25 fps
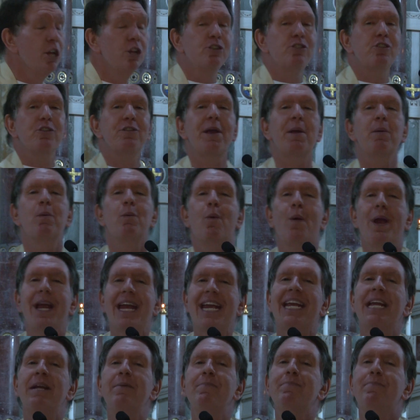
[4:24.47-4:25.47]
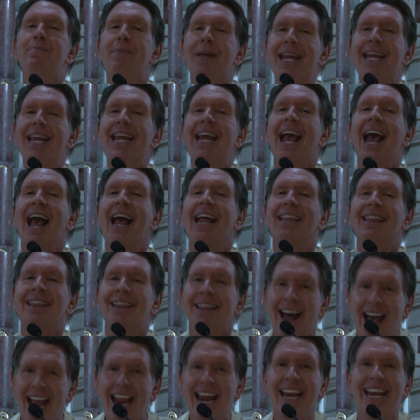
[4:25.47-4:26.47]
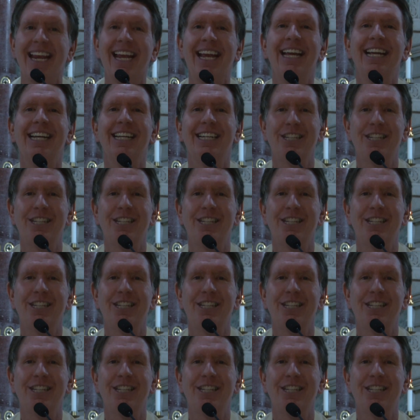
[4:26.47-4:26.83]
So that we can be like